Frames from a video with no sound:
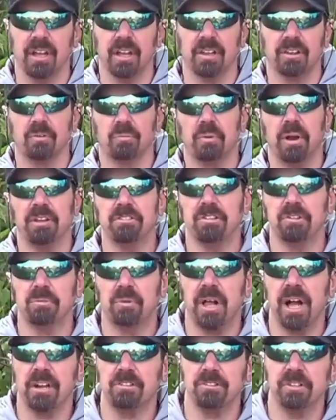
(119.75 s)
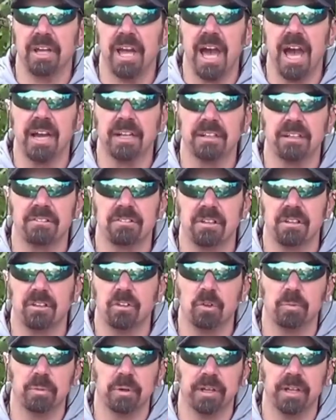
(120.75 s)
the resin will actually act as a
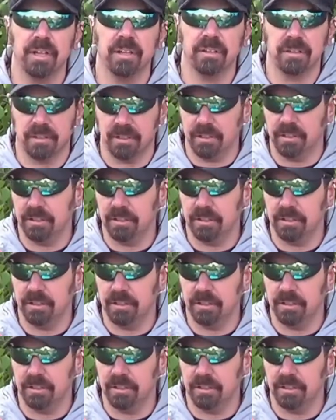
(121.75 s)
lubricant,